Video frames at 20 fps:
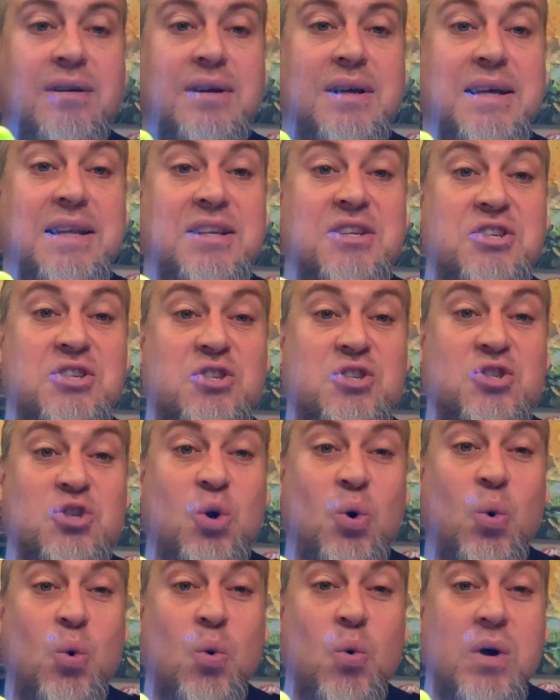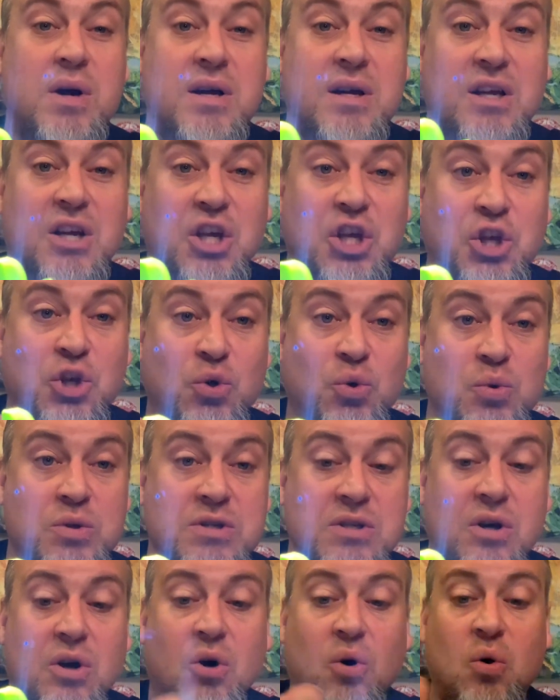It is so cute.
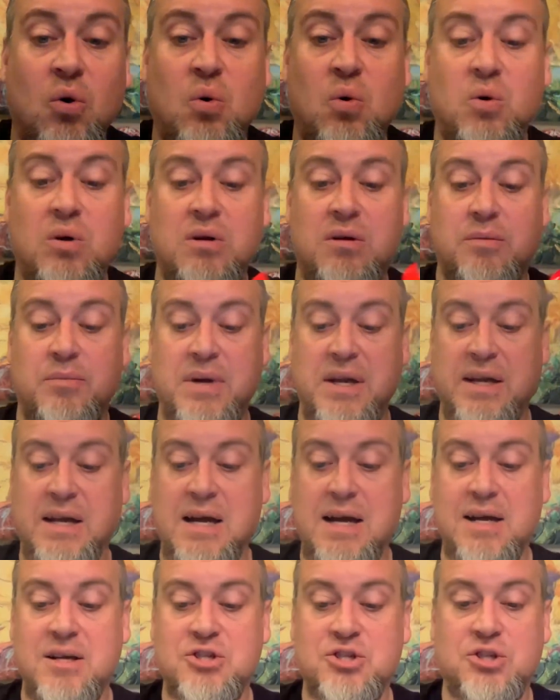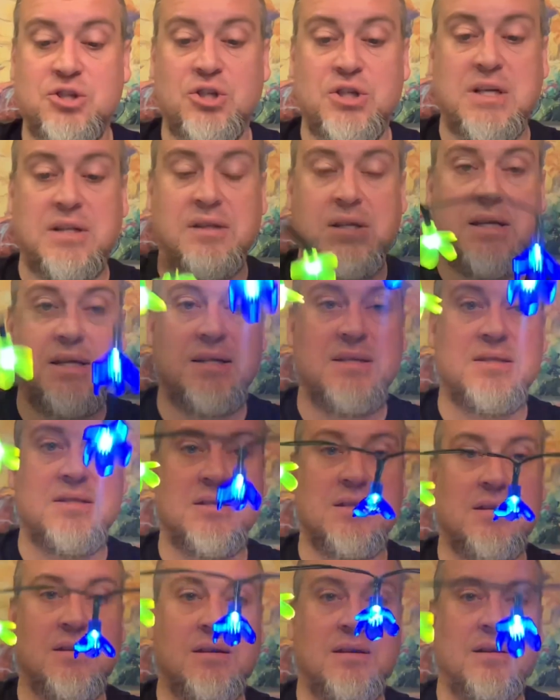Oh my gosh, look at these.
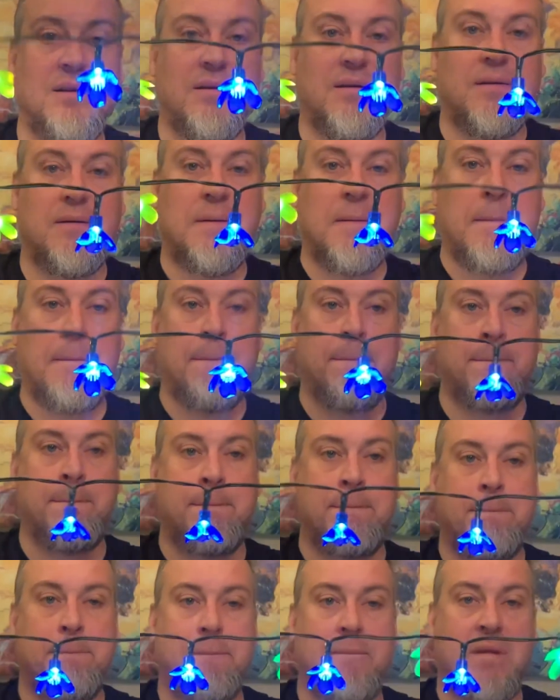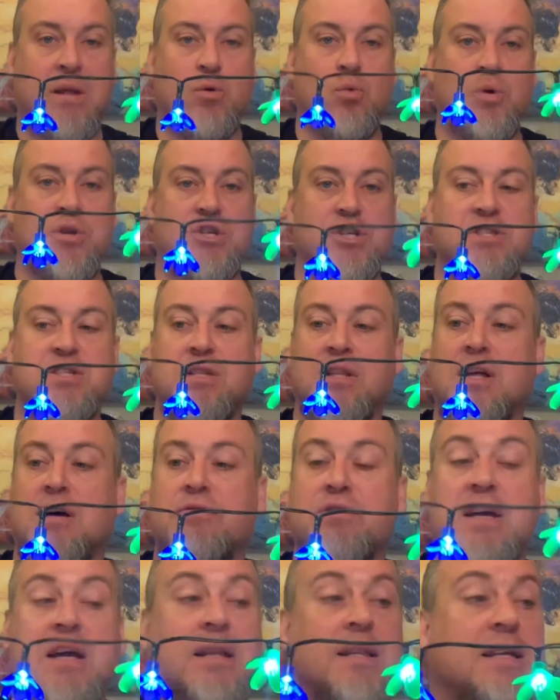We just love
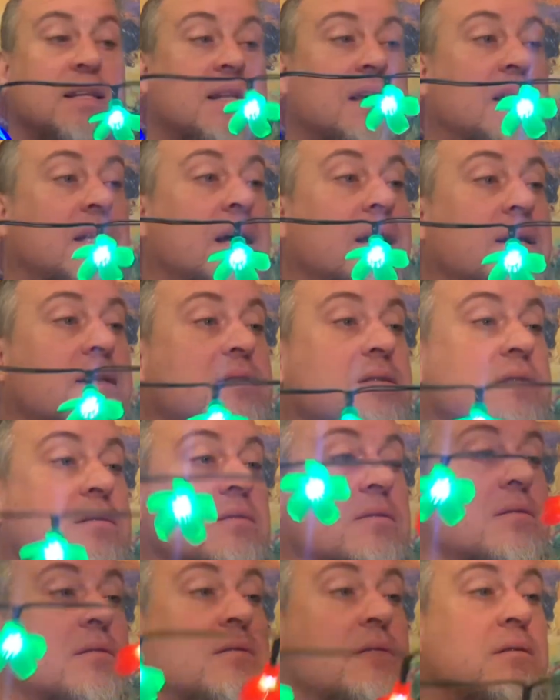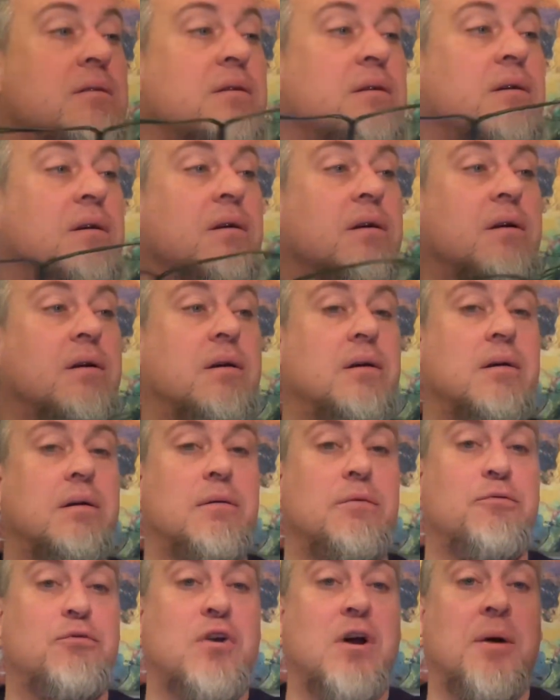the LED lights
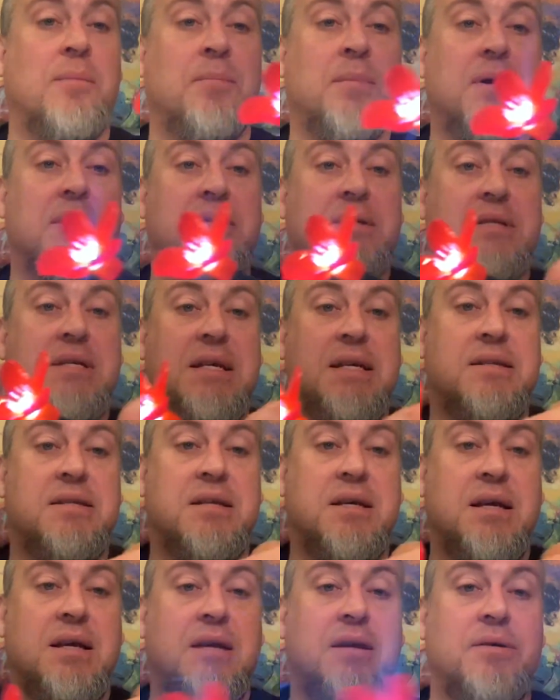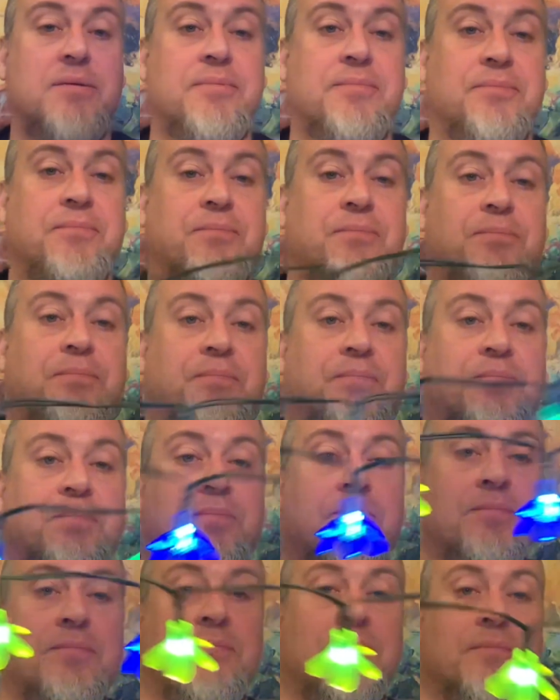from DT.
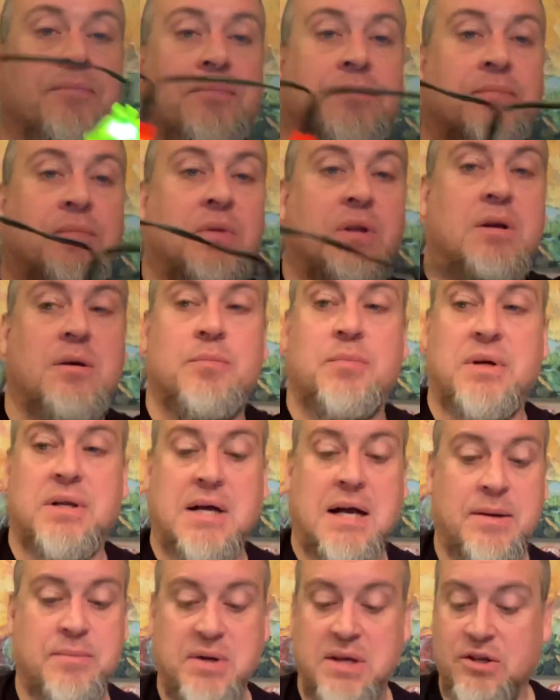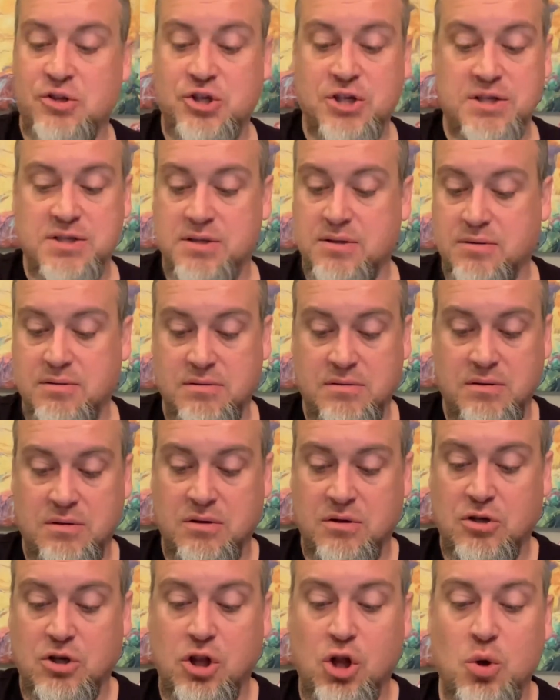But I mean, just
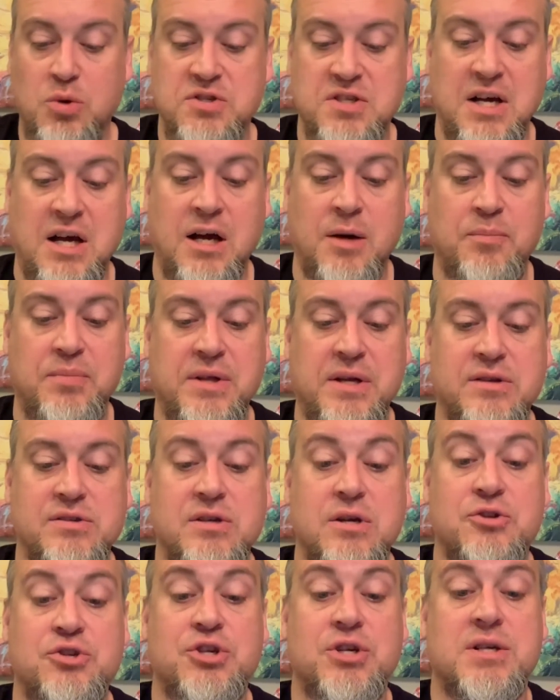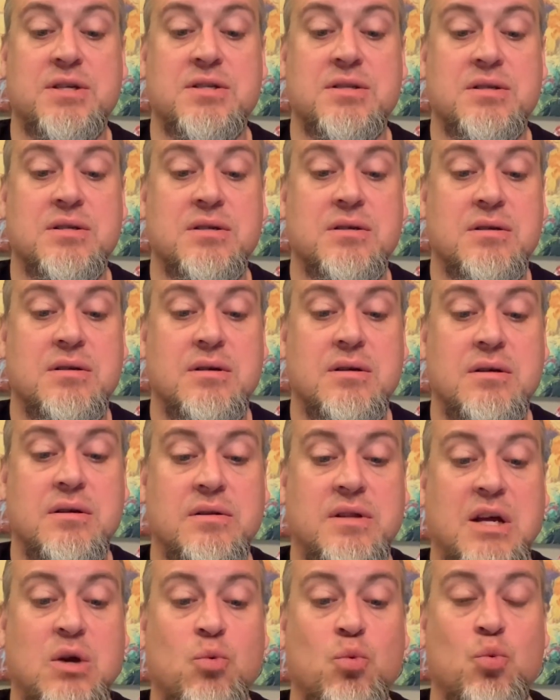close up, these are just,
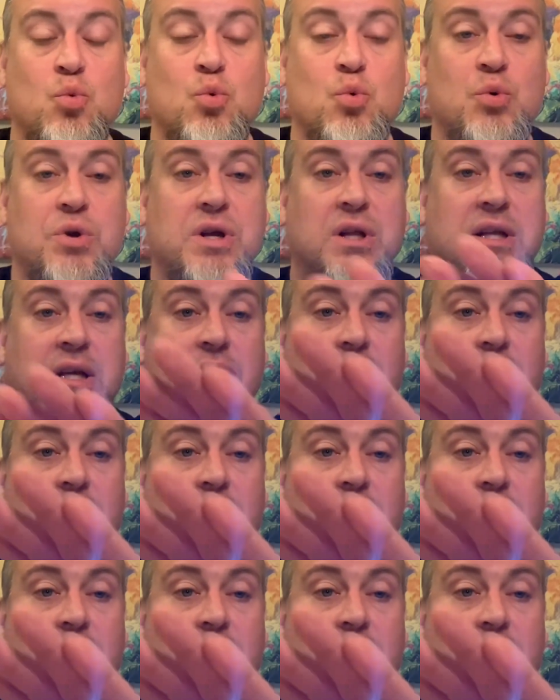they really